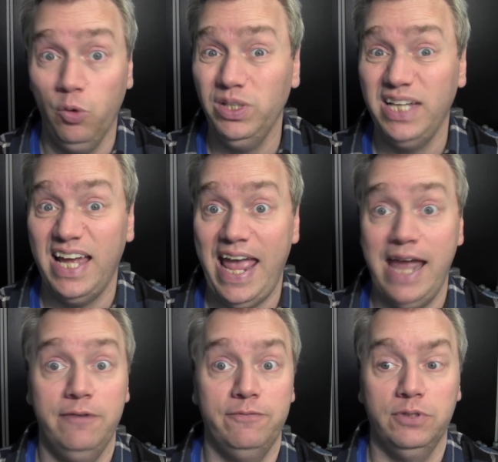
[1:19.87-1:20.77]
Only a
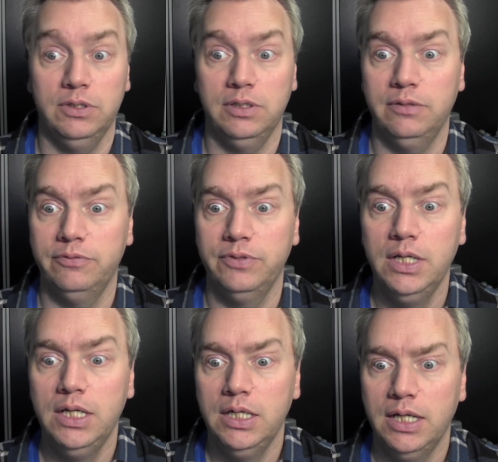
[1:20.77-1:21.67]
handful of
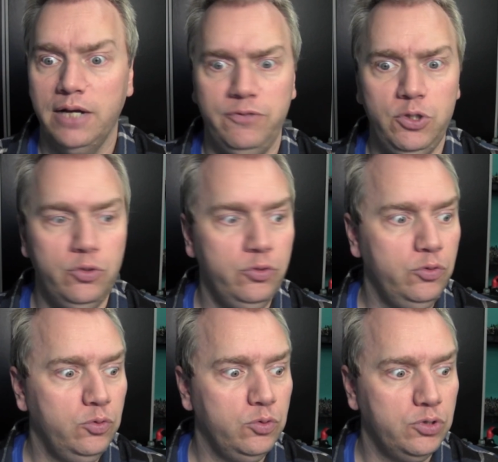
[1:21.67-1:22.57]
a
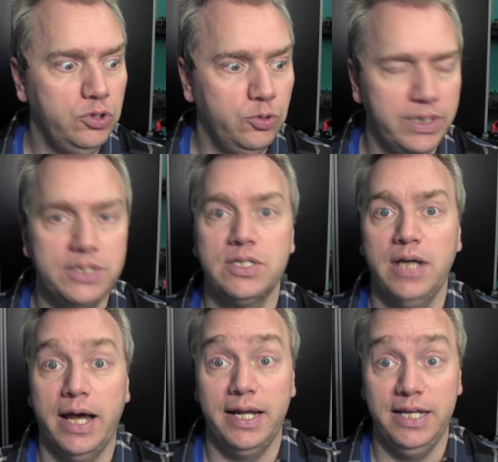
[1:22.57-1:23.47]
few units
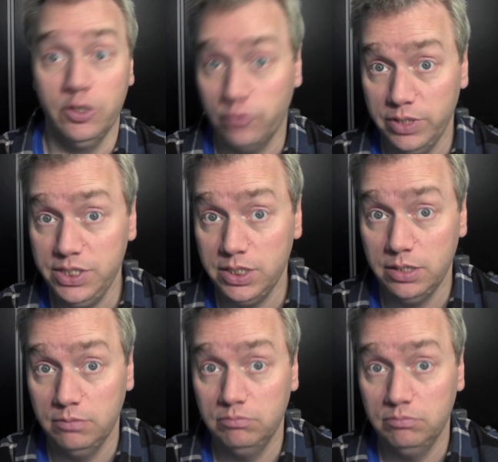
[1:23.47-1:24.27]
got increased.